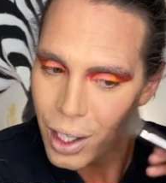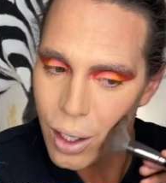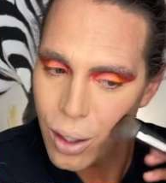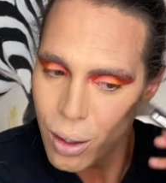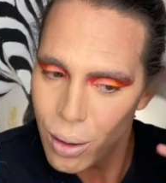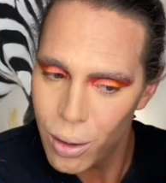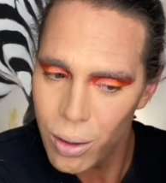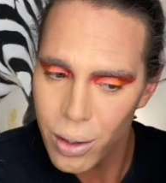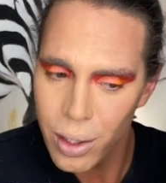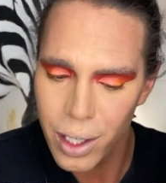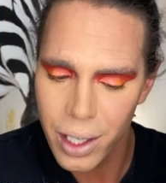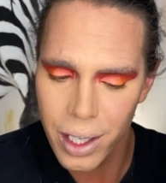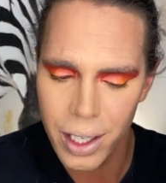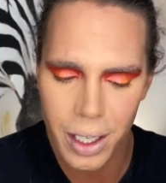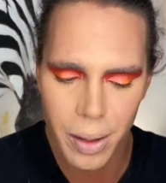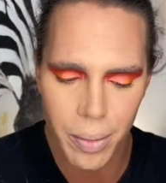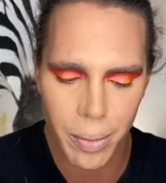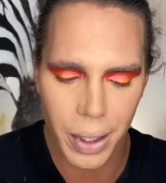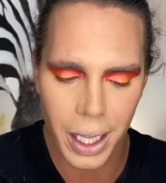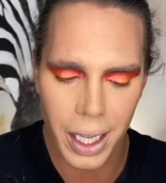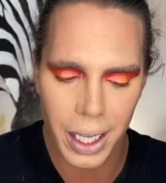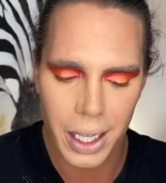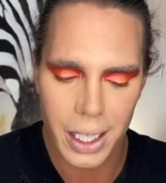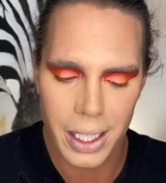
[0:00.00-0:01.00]
Who's gonna
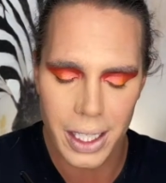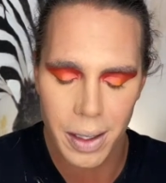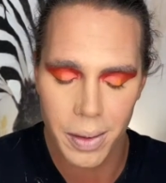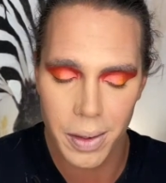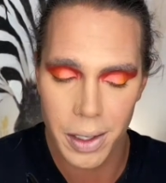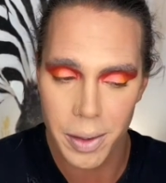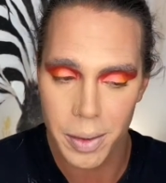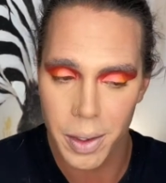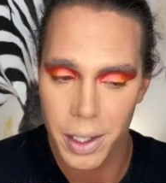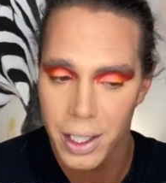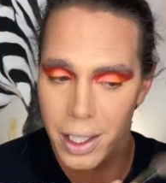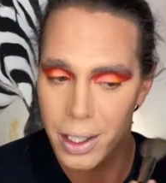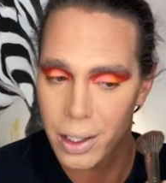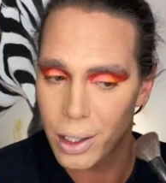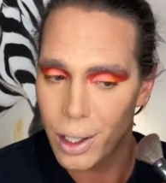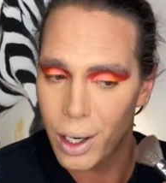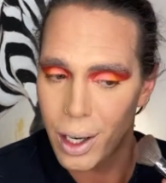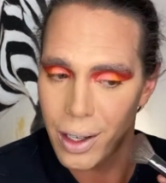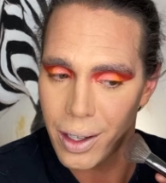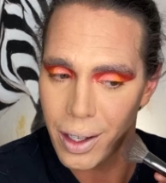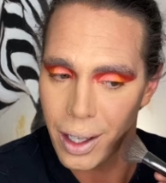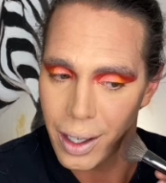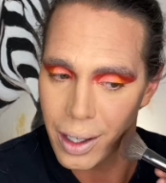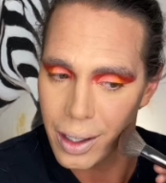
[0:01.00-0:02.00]
complain that something smells like
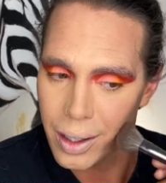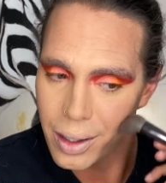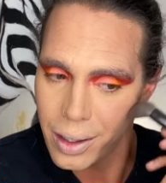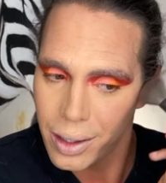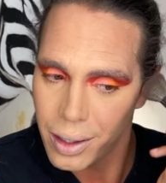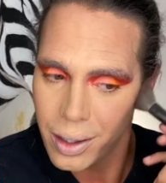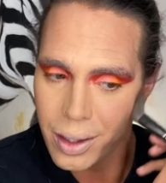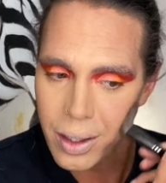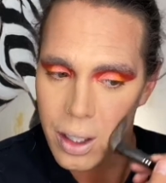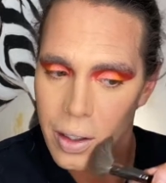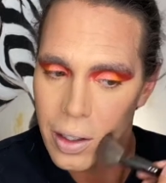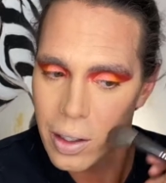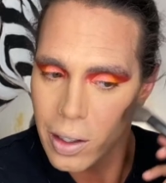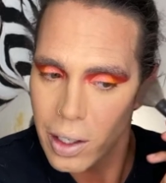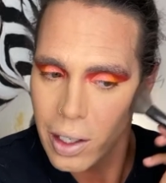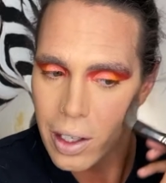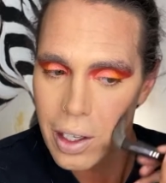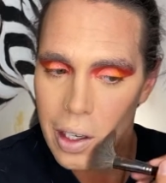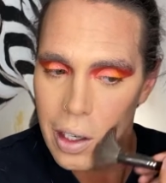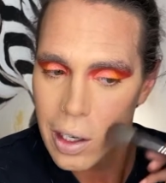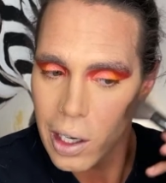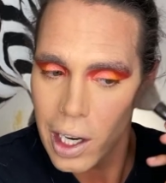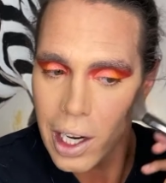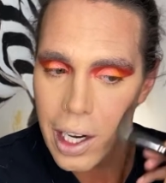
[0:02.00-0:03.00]
chocolate?
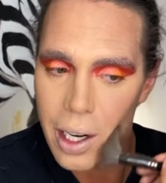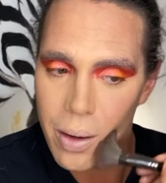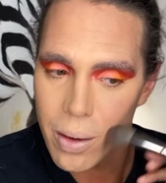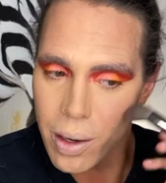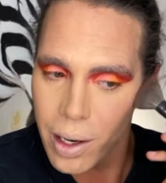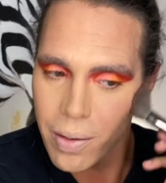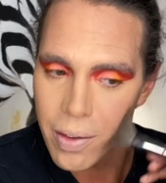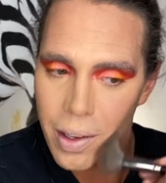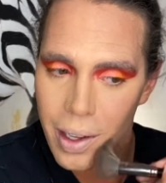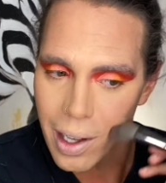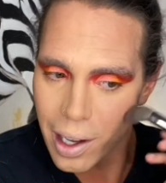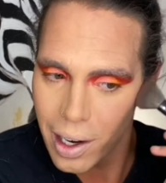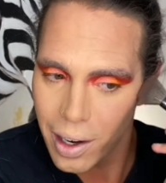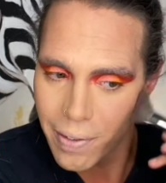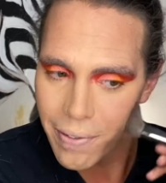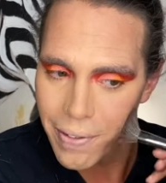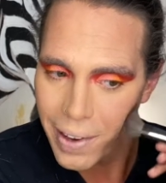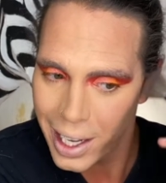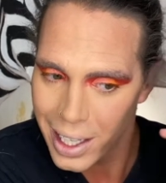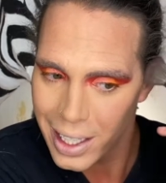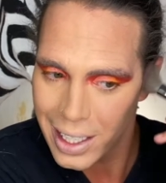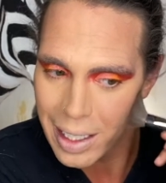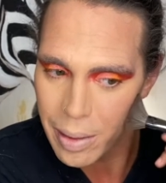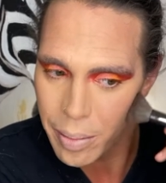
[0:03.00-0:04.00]
I don't have a lot of
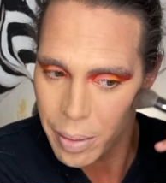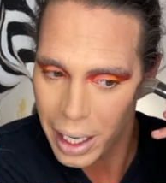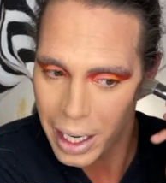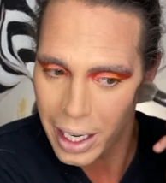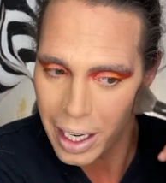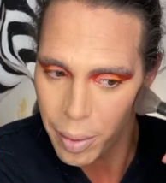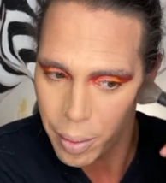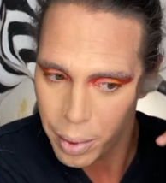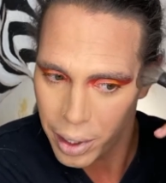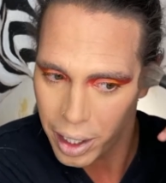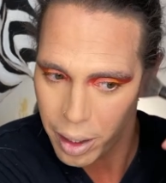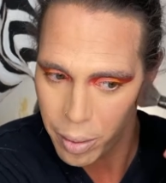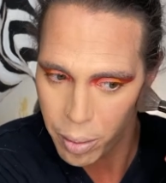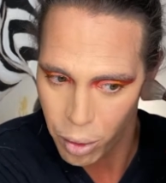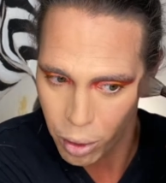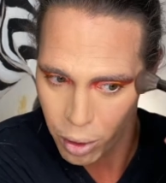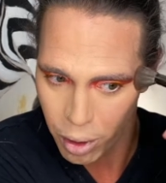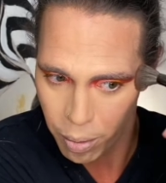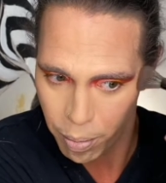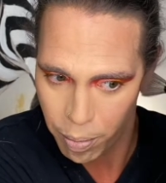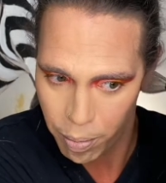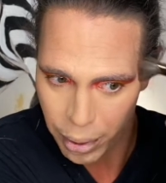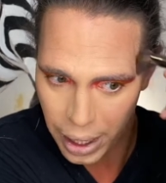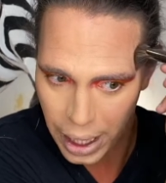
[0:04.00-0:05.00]
fancy makeup anymore,
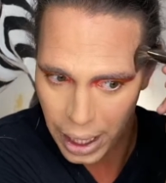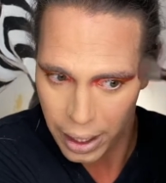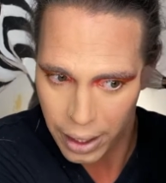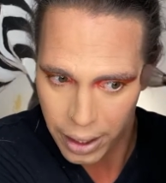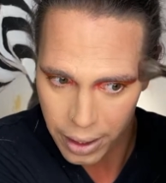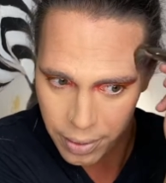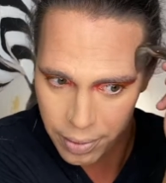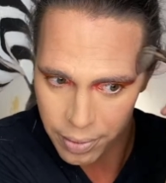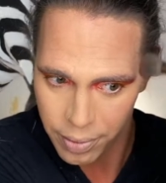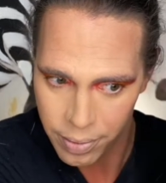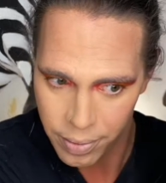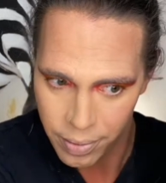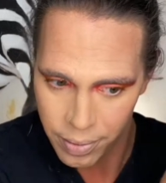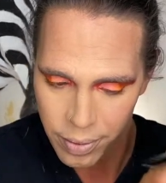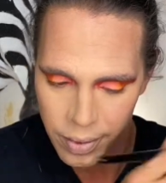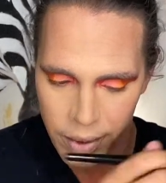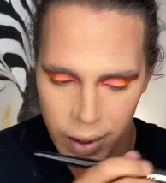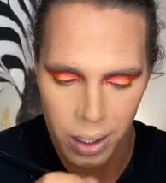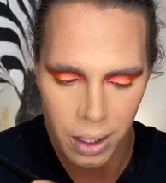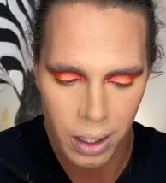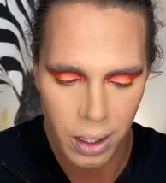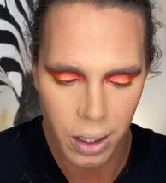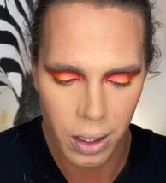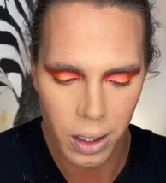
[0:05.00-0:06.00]
but
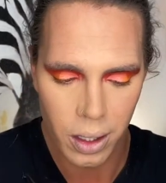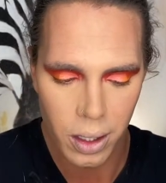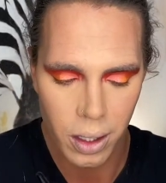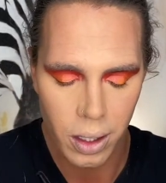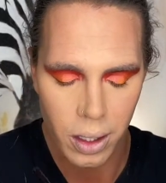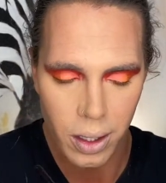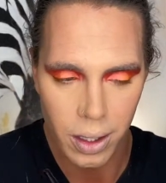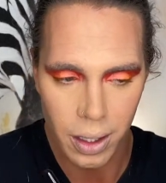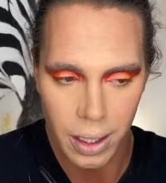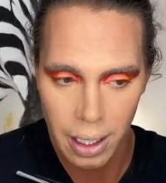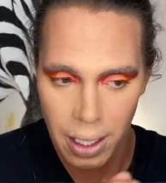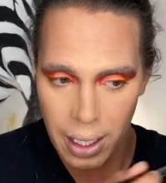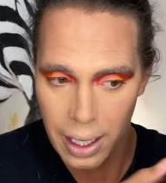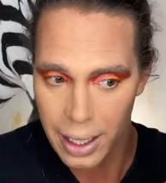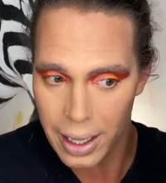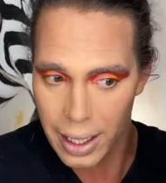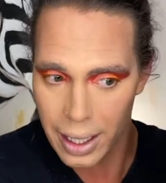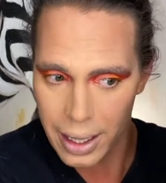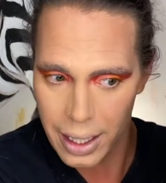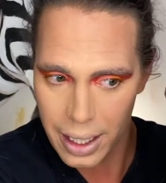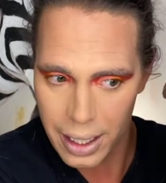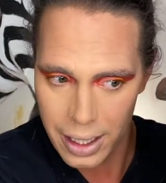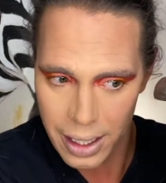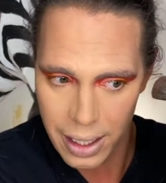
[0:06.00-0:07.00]
I
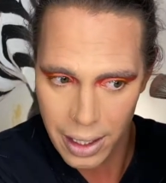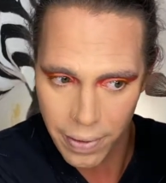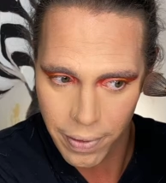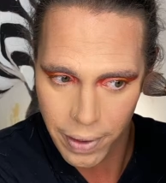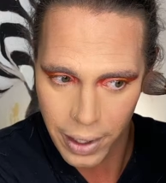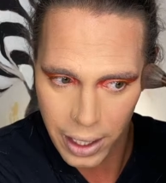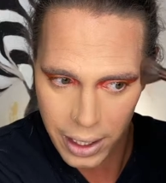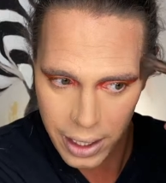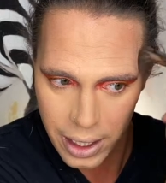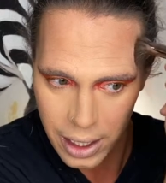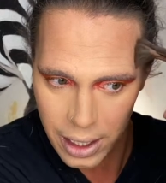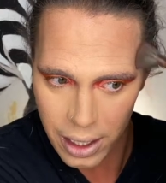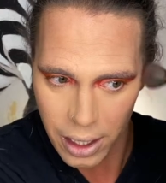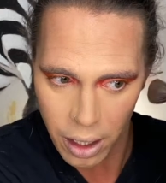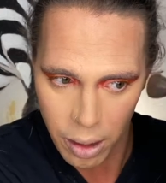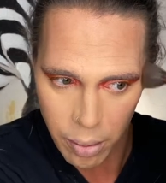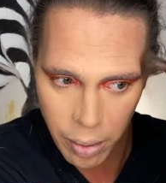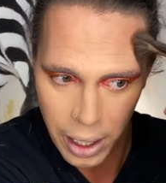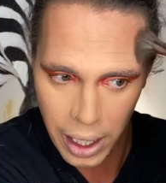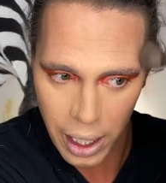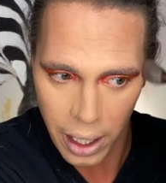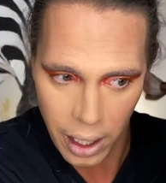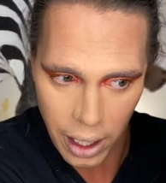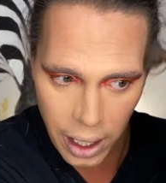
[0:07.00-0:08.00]
think this is the fanciest little
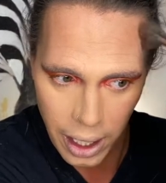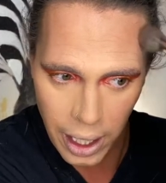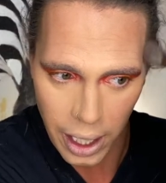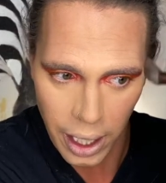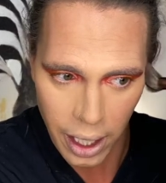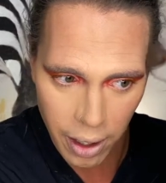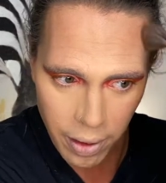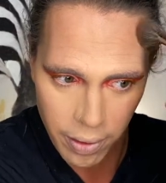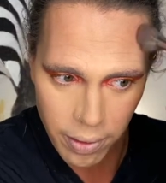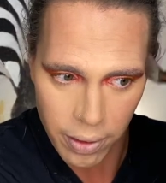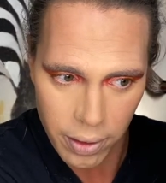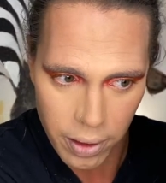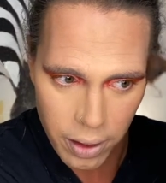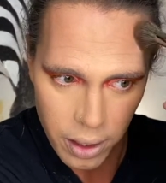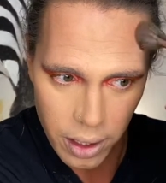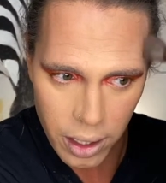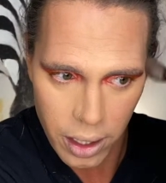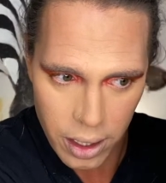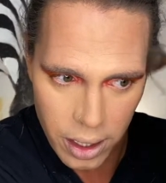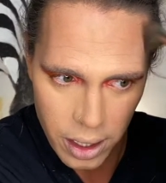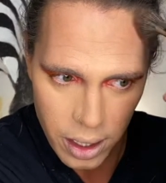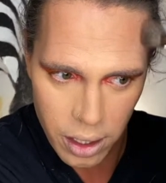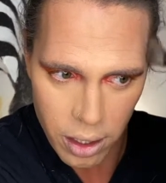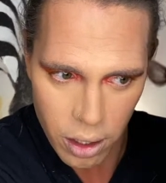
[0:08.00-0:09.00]
palette I have,
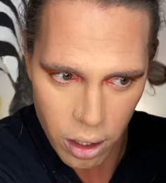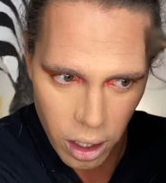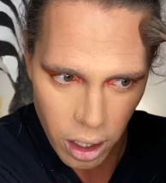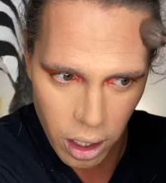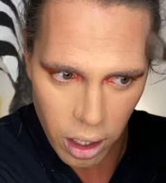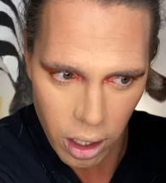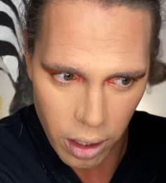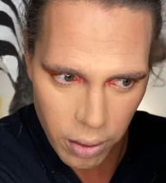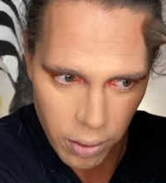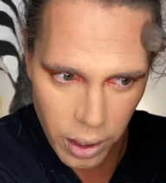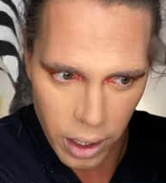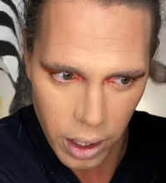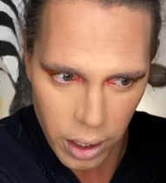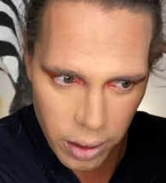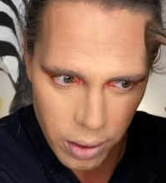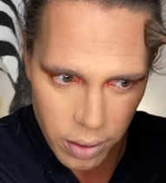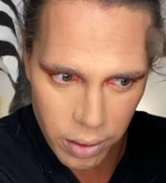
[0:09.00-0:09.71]
is this chocolate one.